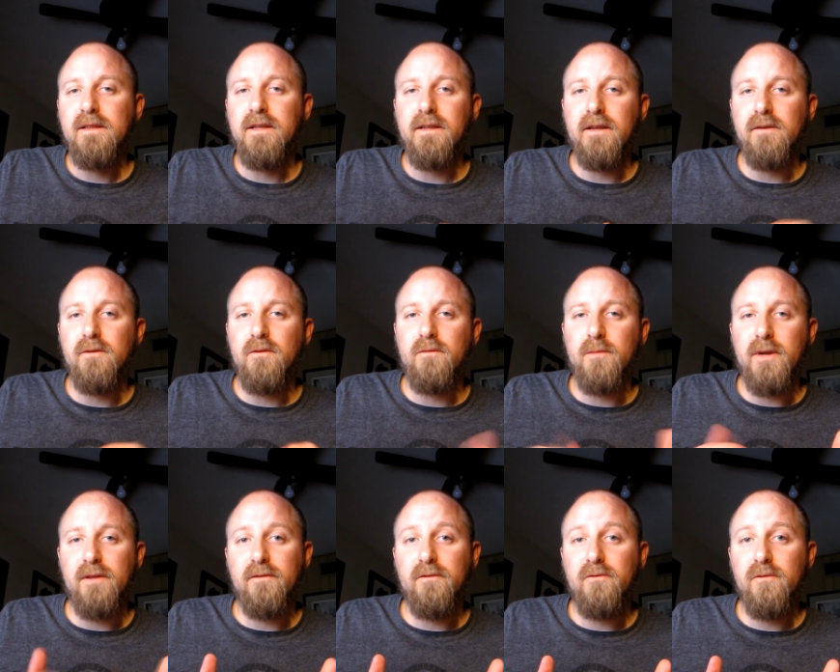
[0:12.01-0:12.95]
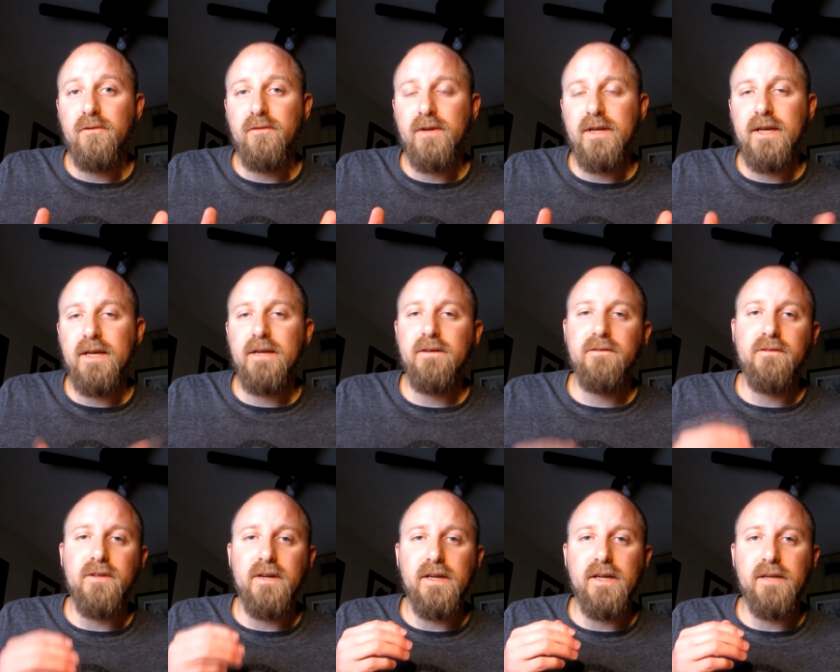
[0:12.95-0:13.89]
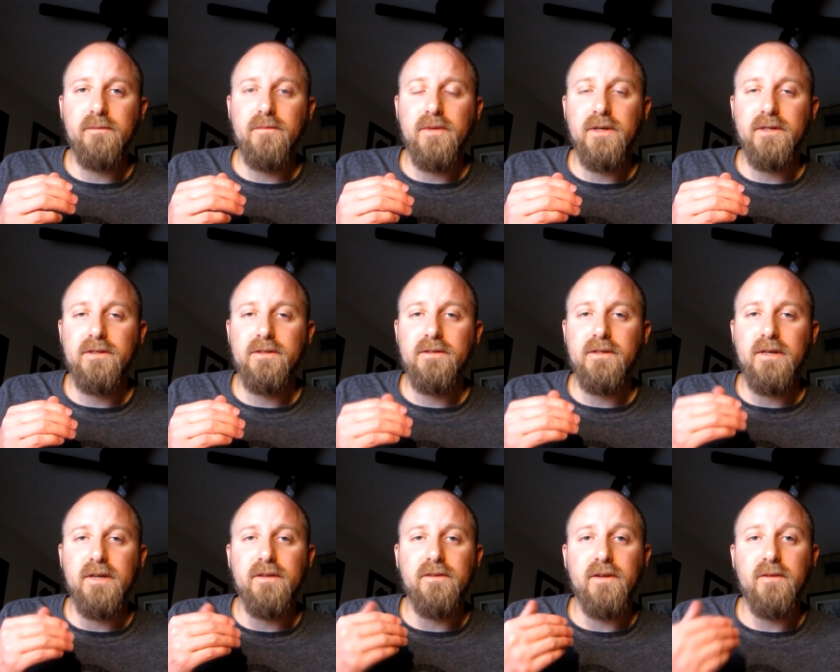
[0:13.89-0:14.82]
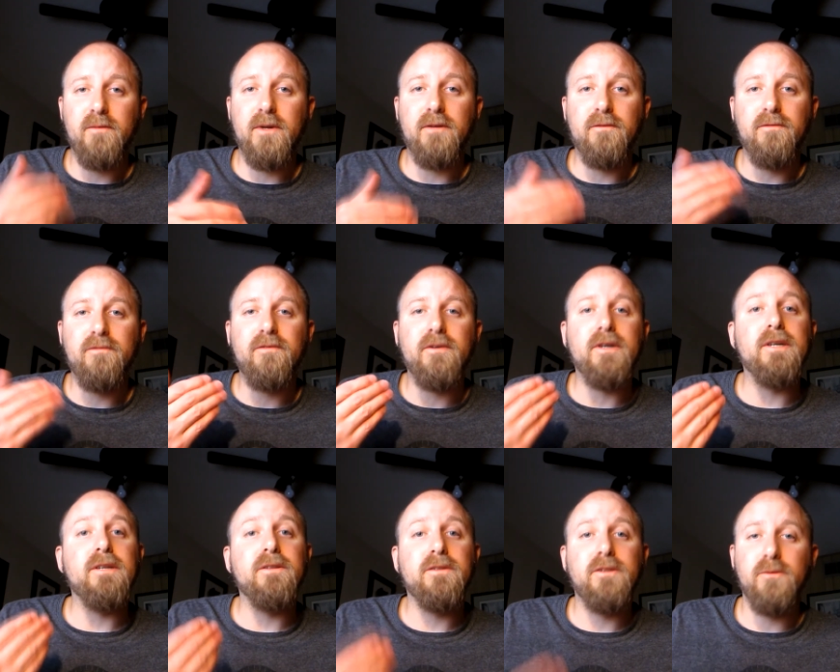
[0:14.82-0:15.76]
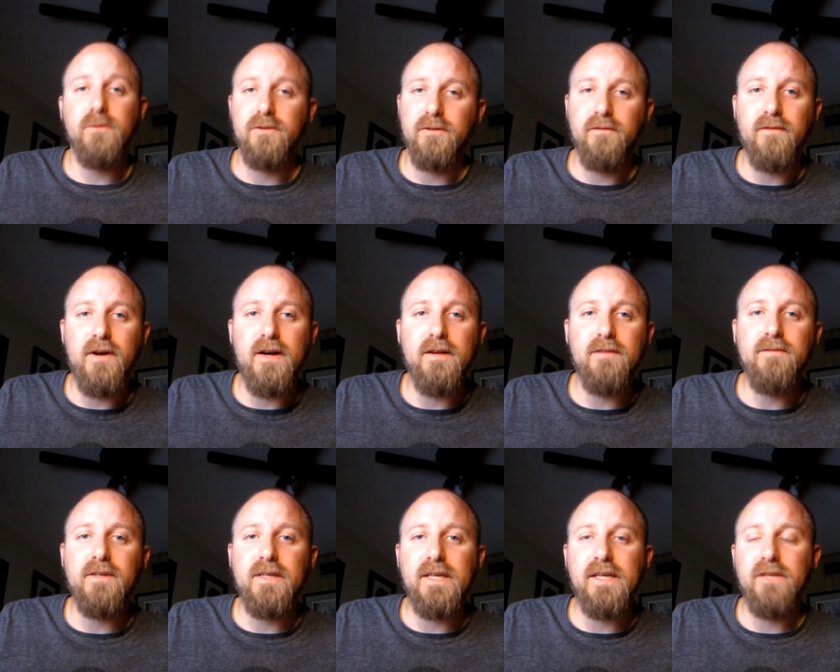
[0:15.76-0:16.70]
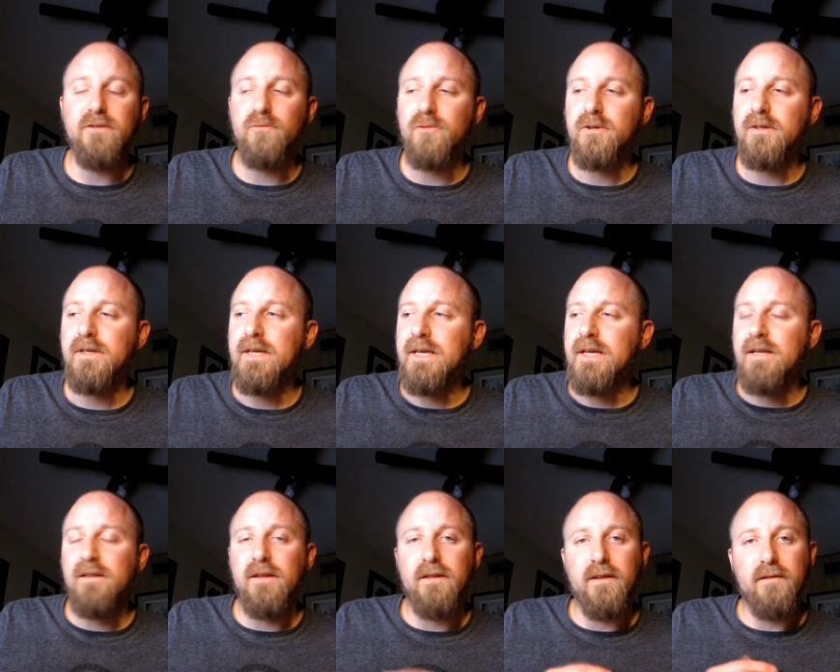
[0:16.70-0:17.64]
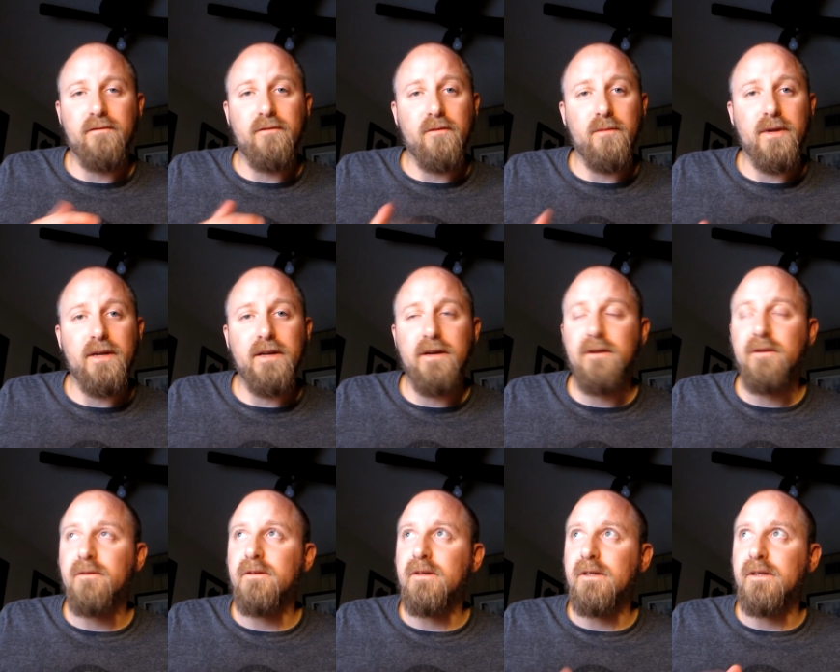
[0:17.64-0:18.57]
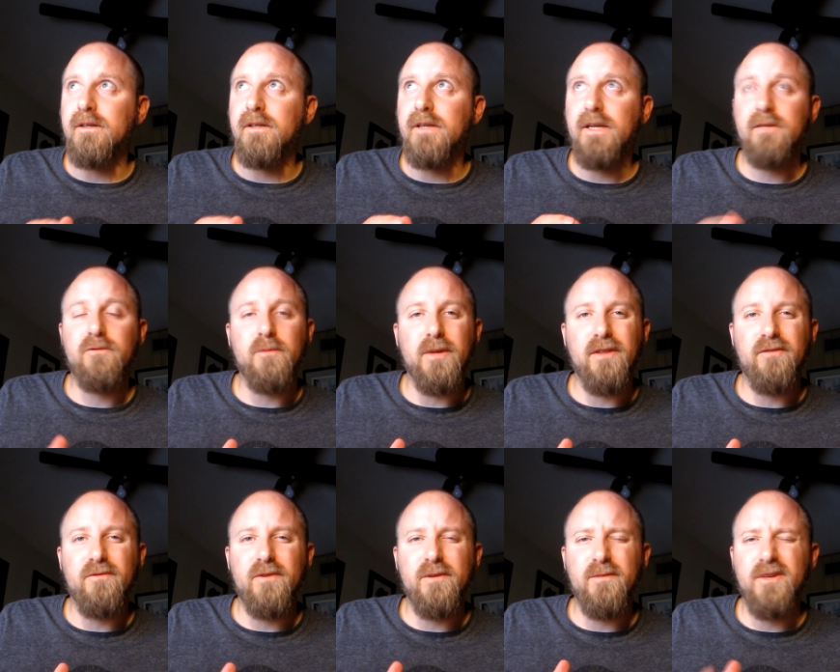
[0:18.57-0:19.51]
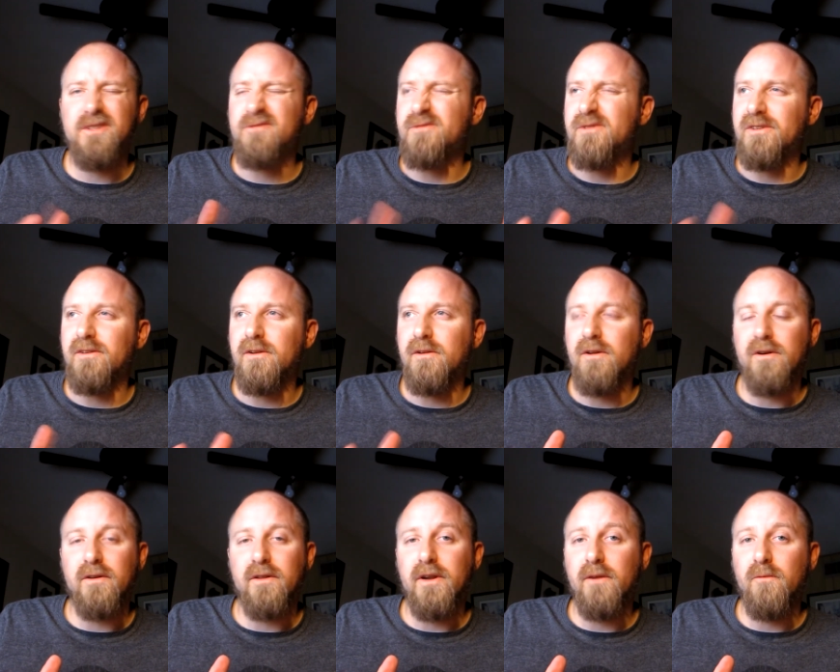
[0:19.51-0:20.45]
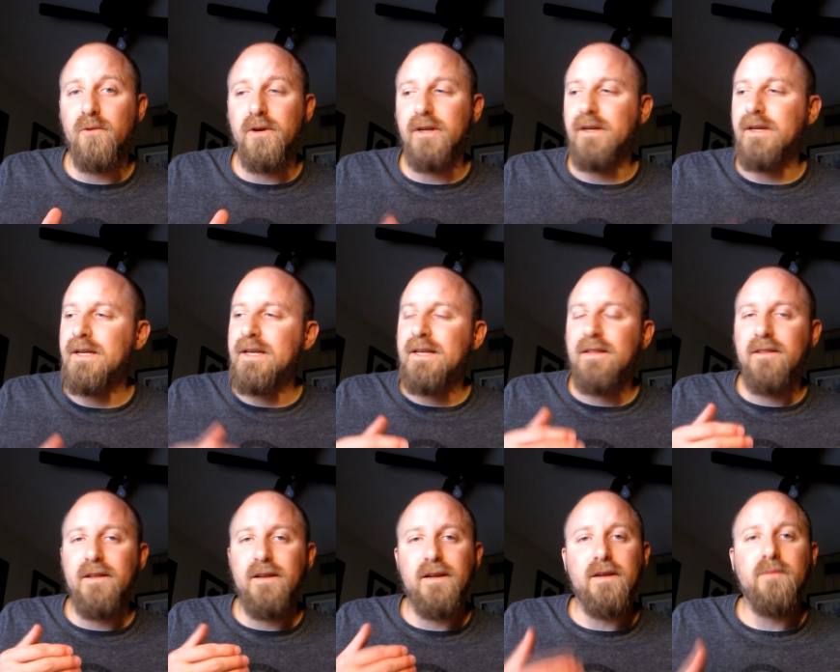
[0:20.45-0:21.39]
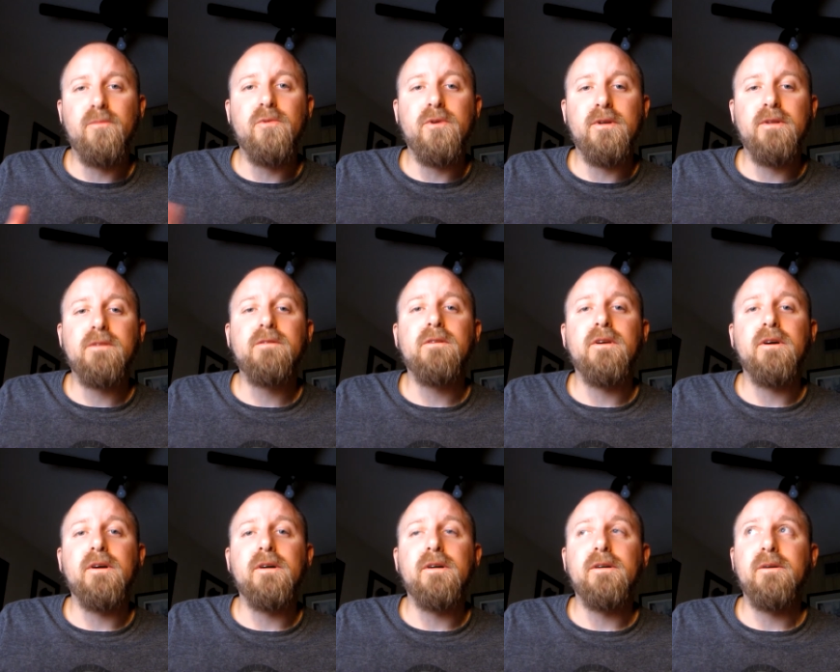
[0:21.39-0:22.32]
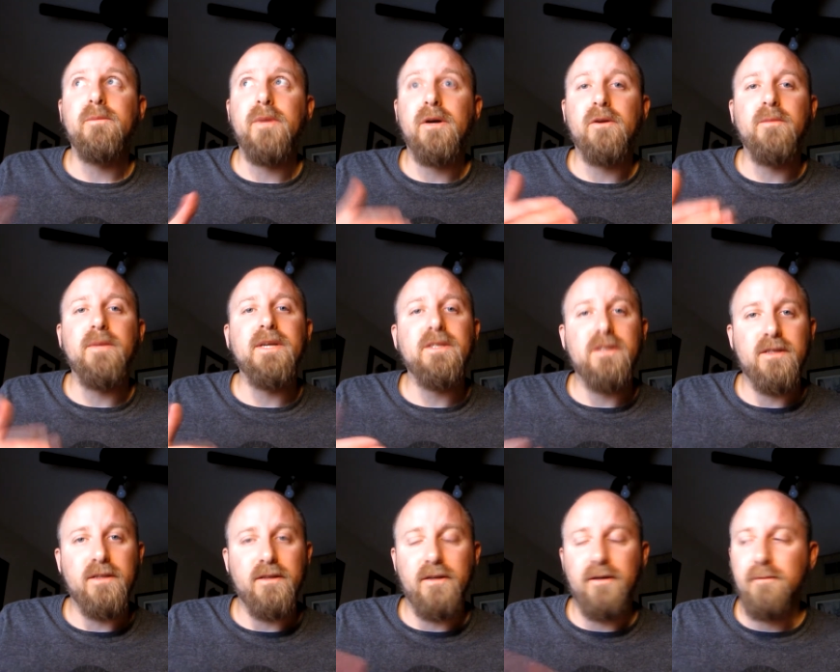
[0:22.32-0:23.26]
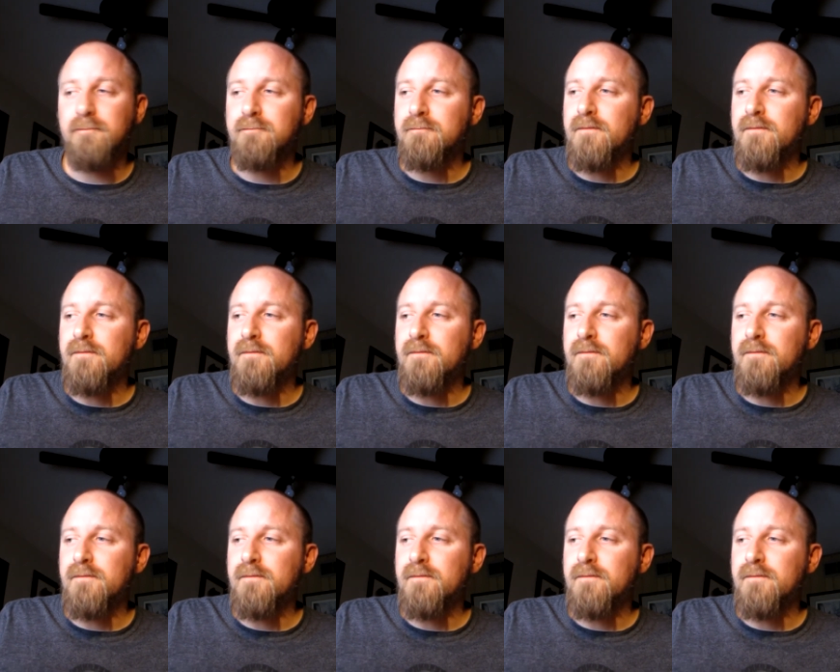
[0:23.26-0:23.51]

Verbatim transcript: Let that go for about two or three days. Then I pitched uh, the same amount of uh, US-05 into each one. Let that ferment out. Uh, aged for about three months, which is a little longer than I wanted. Then I put uh, amalgamation in there.